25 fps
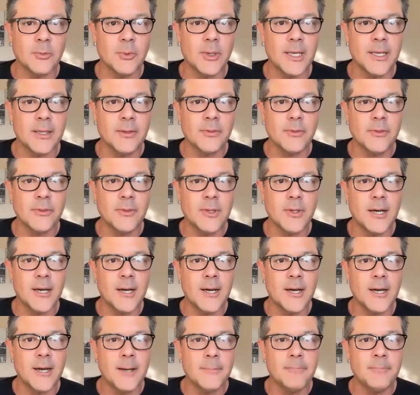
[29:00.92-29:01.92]
with.
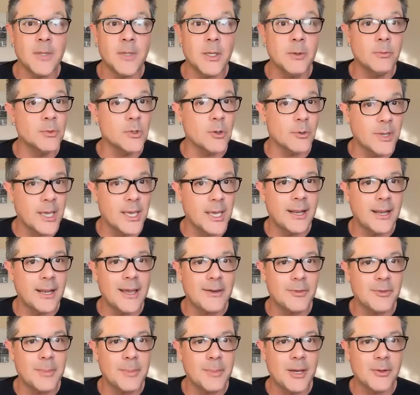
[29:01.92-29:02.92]
It was okay to
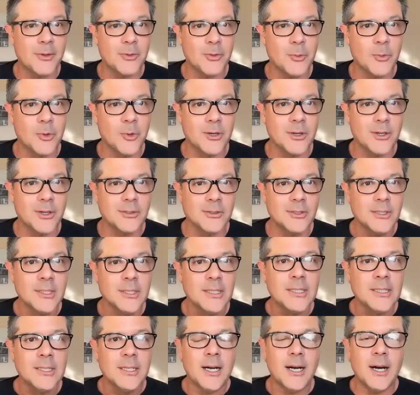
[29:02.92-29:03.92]
have them out in the world,
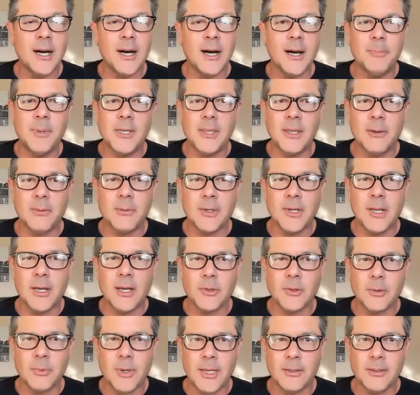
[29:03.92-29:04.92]
but they were not
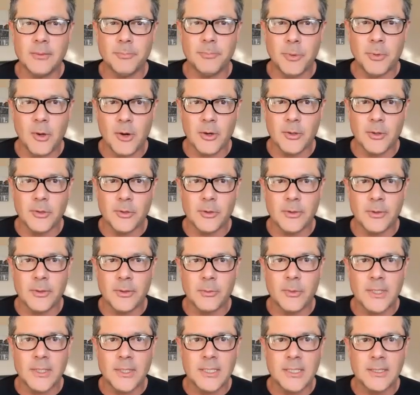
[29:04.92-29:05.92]
the right partner.
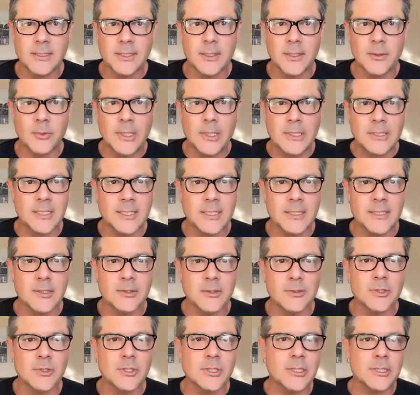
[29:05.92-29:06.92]
It wasn't a
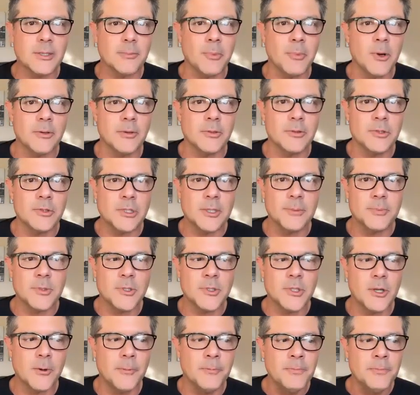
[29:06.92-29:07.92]
synergistic partnership.
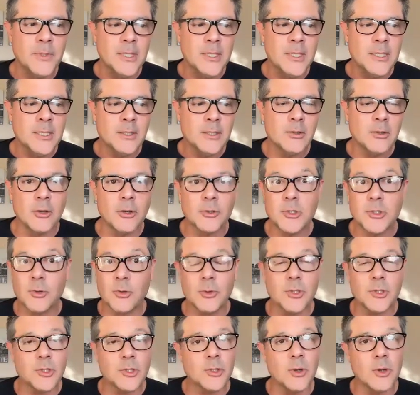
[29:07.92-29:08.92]
So long
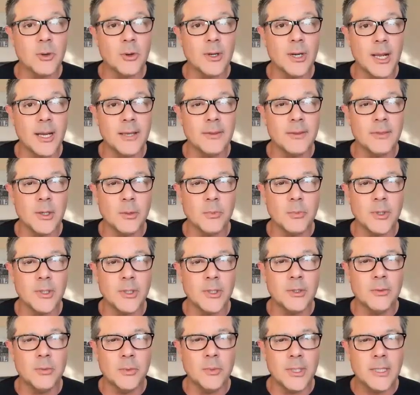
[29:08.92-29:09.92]
story short, I think what
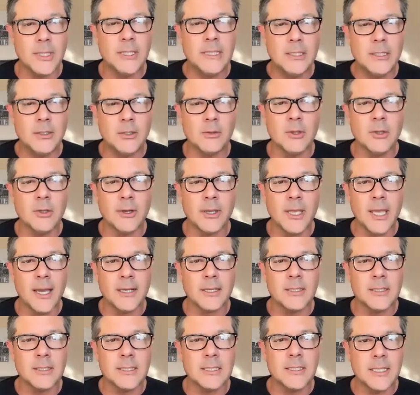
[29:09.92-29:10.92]
you need to look at
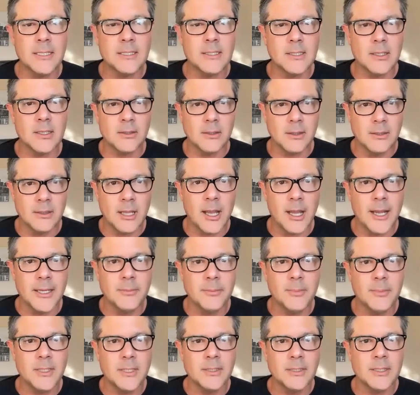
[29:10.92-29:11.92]
is
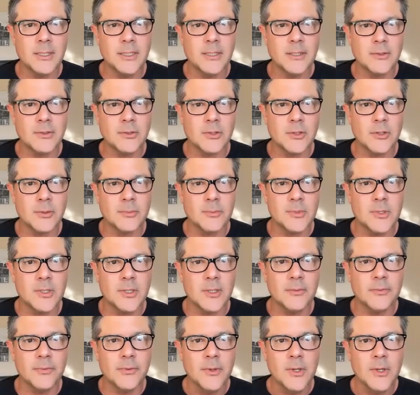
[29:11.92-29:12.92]
alignment in terms
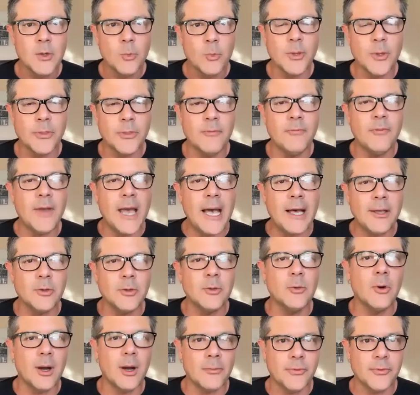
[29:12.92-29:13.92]
of what the
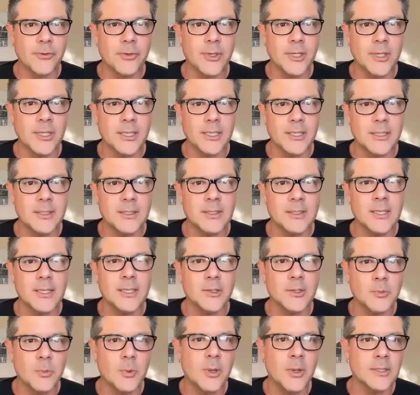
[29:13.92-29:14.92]
value offering is,
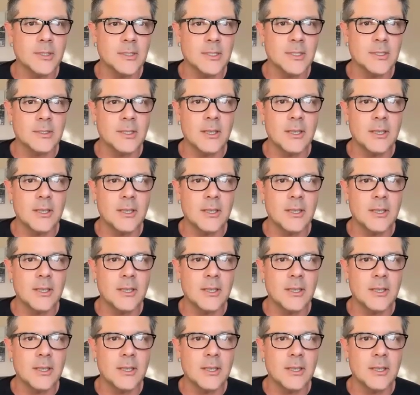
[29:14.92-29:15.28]
as well as